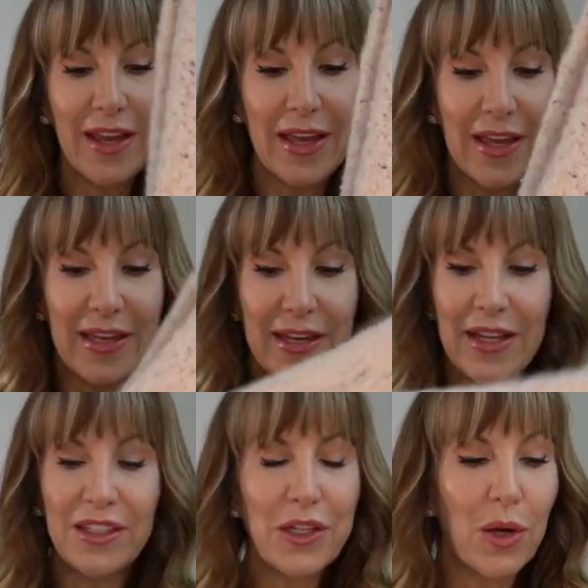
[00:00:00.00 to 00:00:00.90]
and
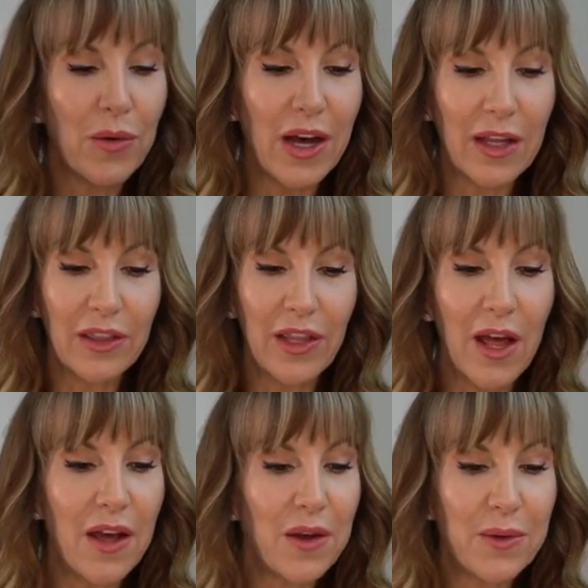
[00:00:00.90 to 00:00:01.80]
you know,
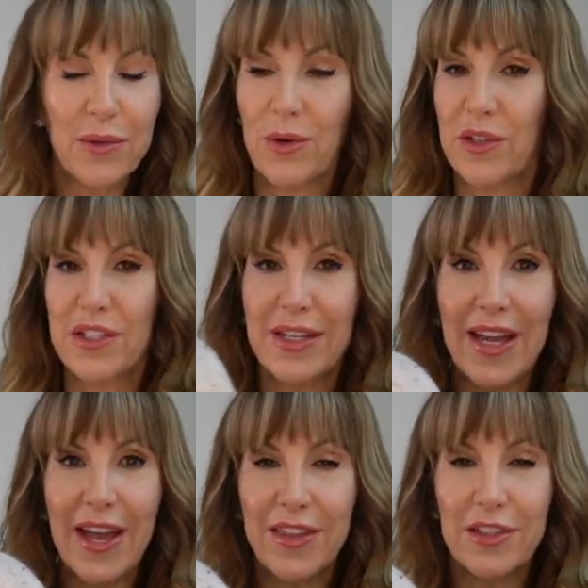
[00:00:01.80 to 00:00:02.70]
alone or
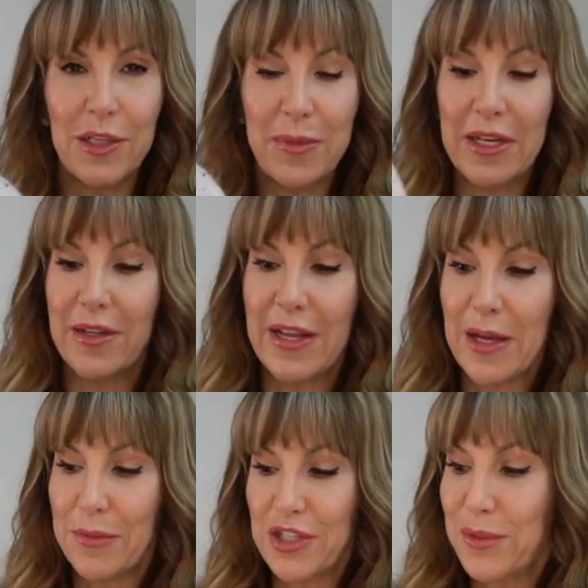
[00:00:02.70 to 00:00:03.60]
together, depending on
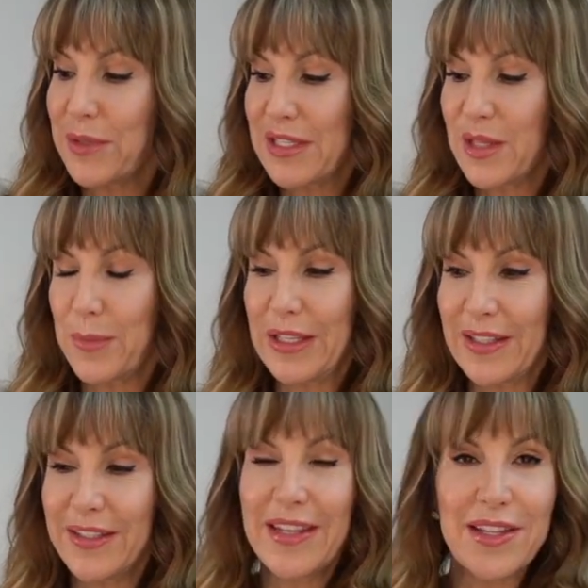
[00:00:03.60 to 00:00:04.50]
how much you want to
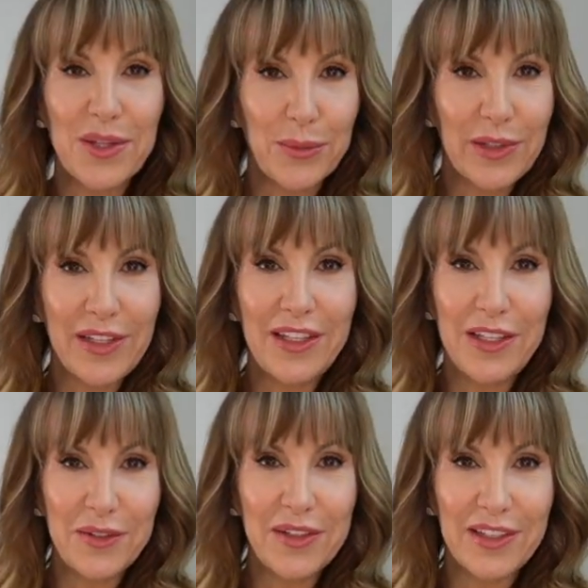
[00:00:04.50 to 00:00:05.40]
spend, that's a really
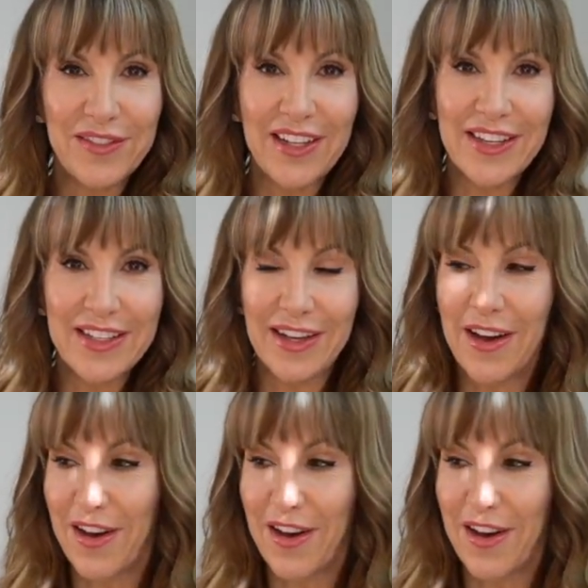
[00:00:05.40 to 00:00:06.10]
cute gift idea